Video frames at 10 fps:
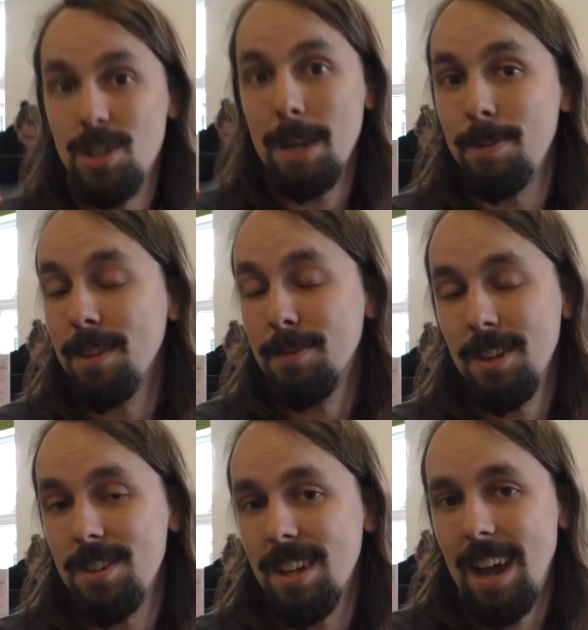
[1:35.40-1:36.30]
shaping the oh,
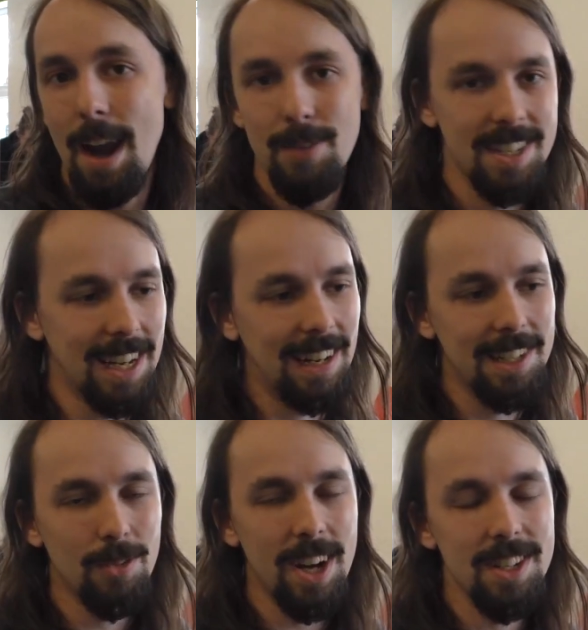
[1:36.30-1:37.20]
future. Every single
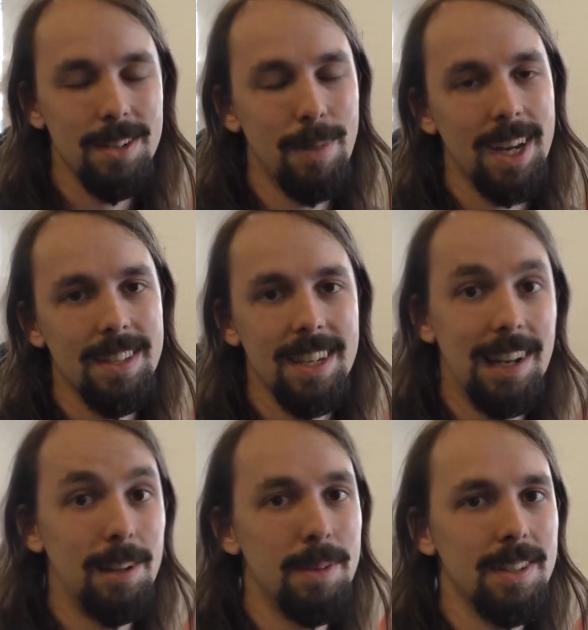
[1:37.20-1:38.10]
iteration makes things
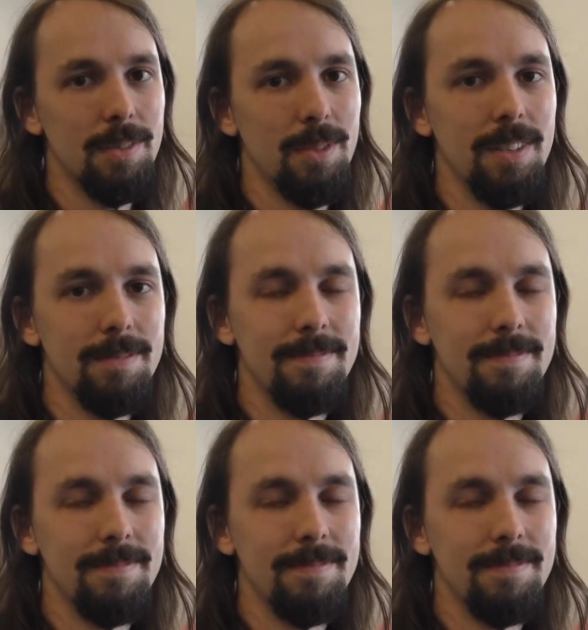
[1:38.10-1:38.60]
a little bit different.